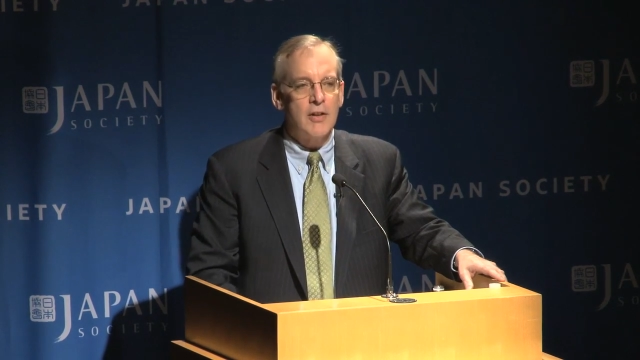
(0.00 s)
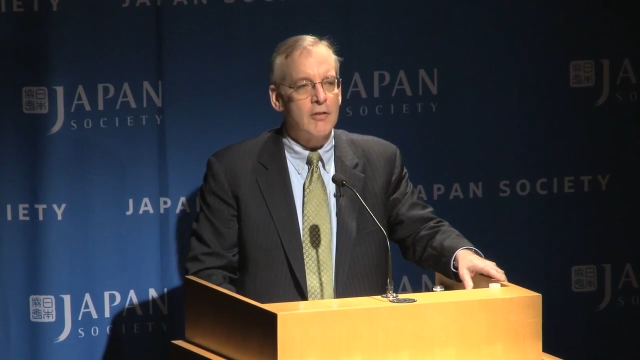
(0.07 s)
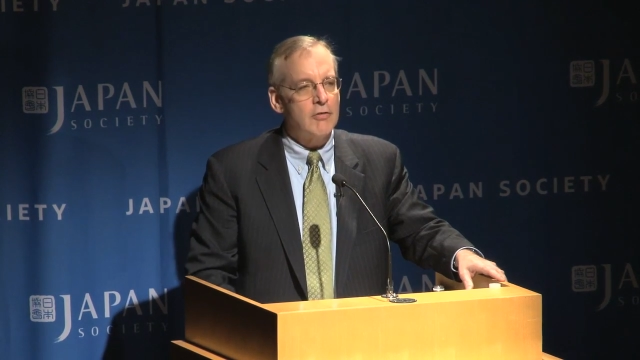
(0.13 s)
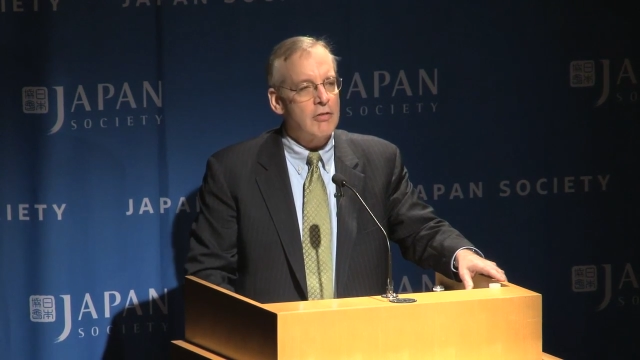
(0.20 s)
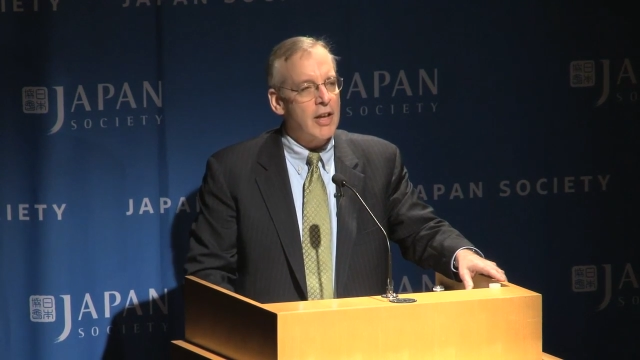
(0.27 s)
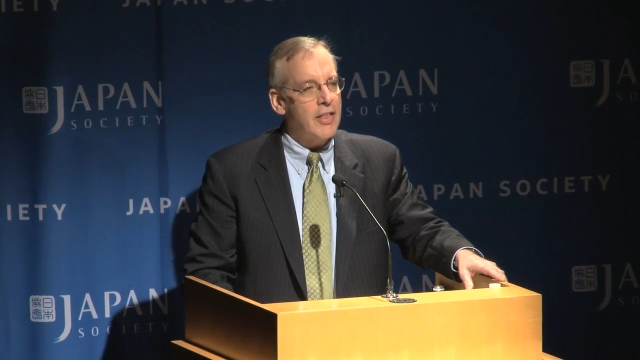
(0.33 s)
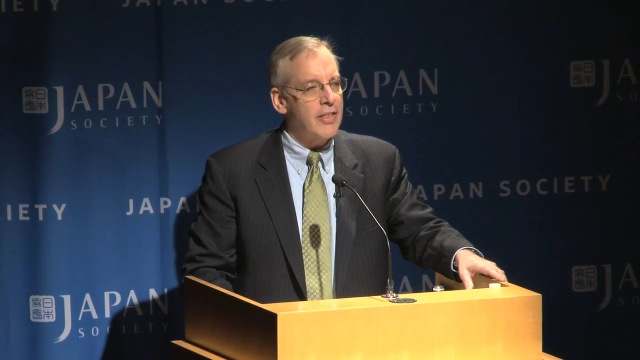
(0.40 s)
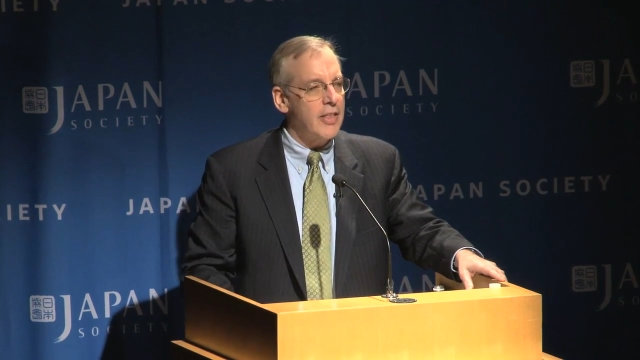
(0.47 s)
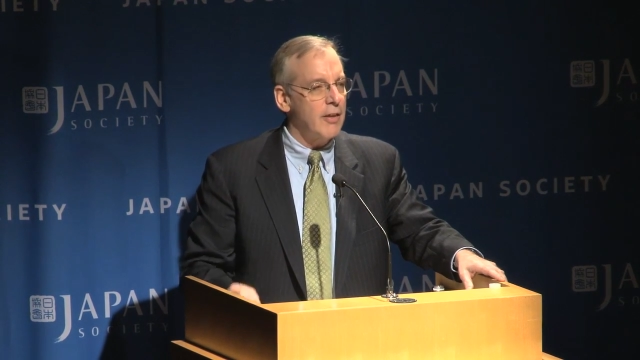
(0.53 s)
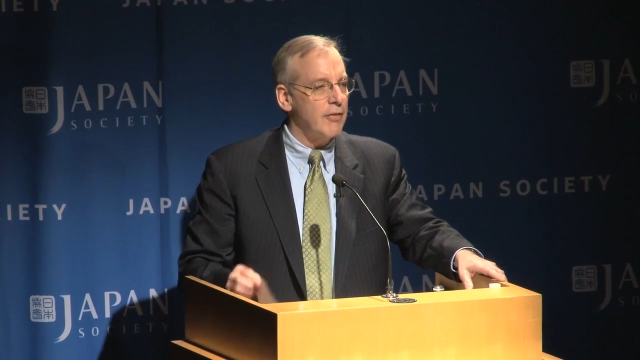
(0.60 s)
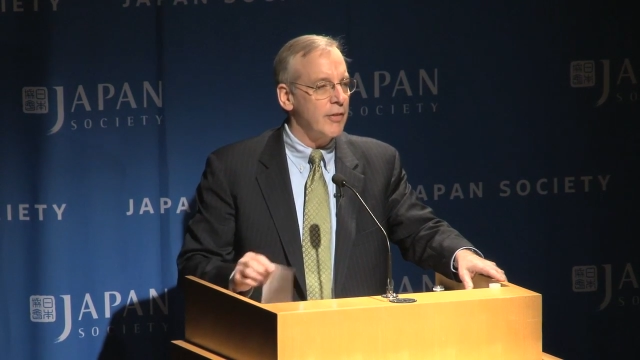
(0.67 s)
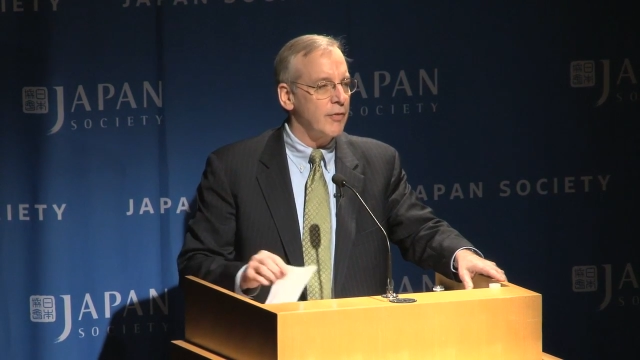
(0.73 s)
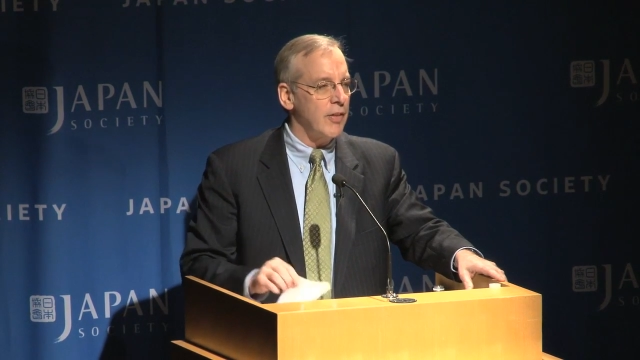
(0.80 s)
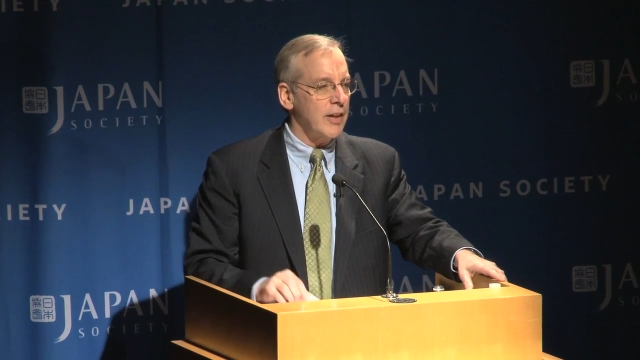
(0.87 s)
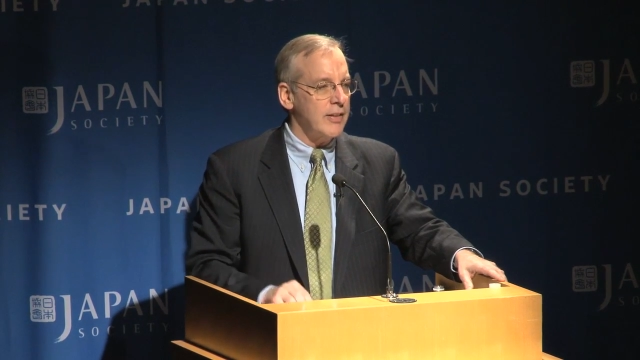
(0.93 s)
rather than
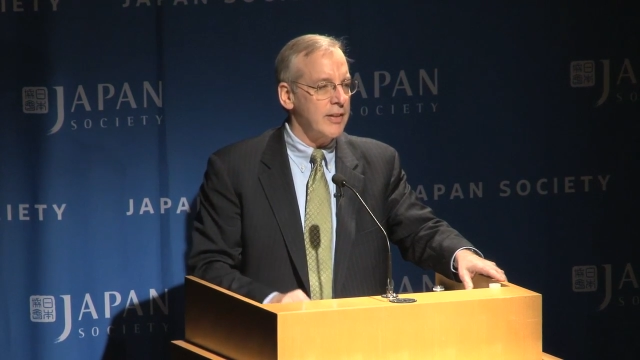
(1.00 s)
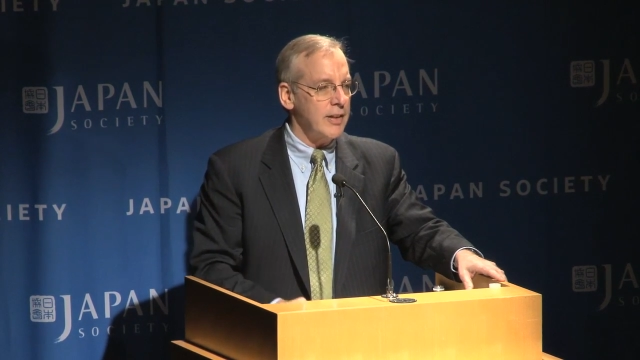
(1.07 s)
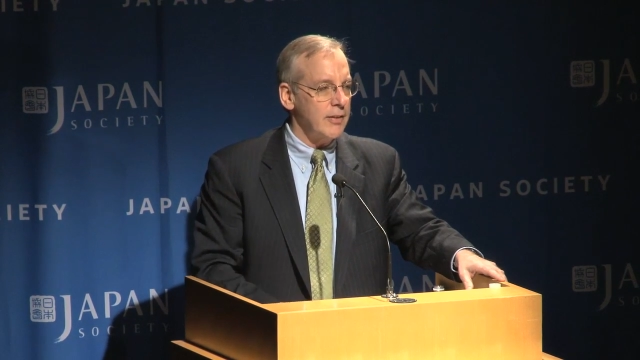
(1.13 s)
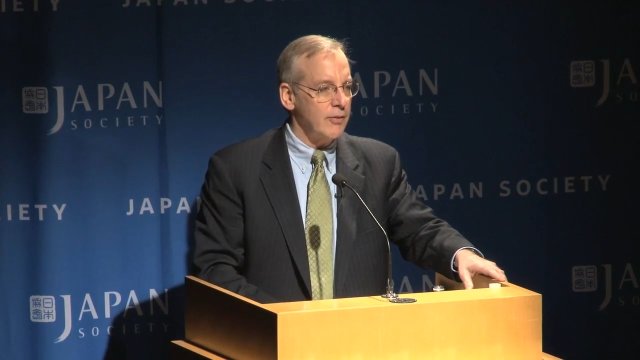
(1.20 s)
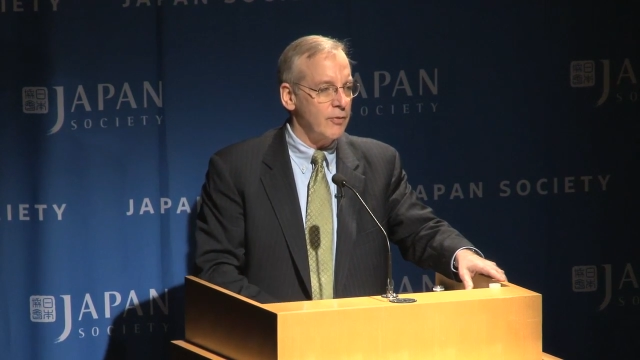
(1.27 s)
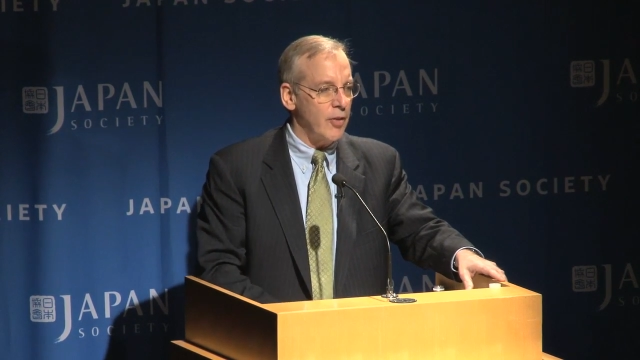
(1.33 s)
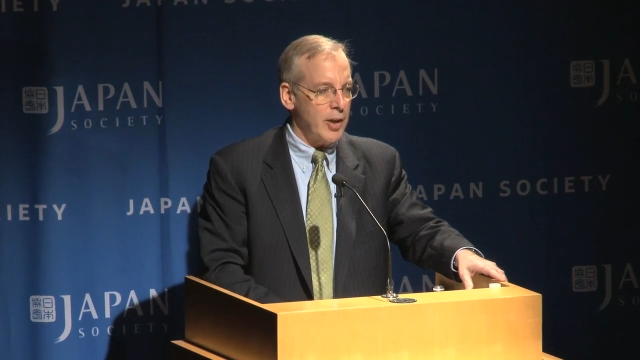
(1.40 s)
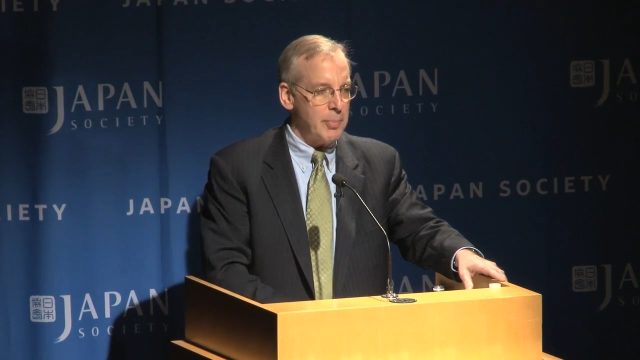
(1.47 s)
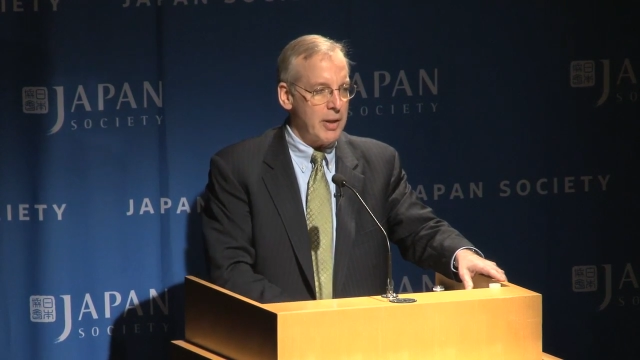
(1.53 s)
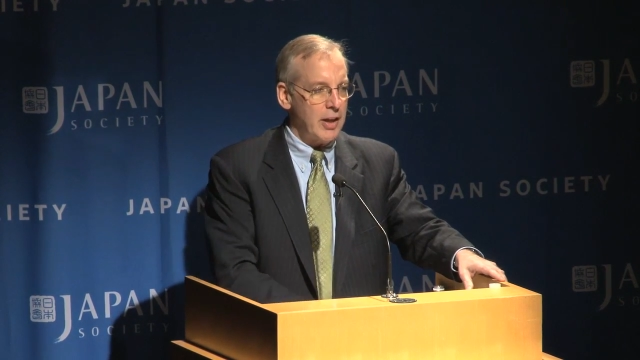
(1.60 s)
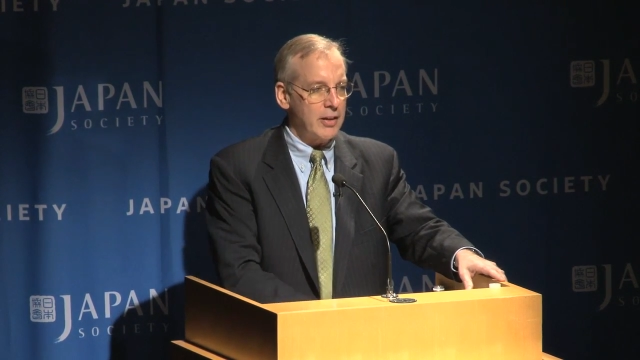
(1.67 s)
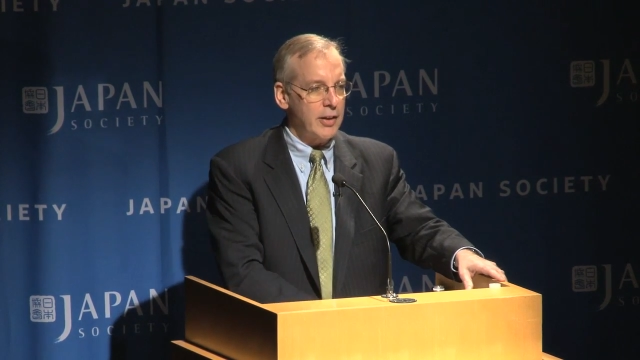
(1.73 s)
reflecting fundamental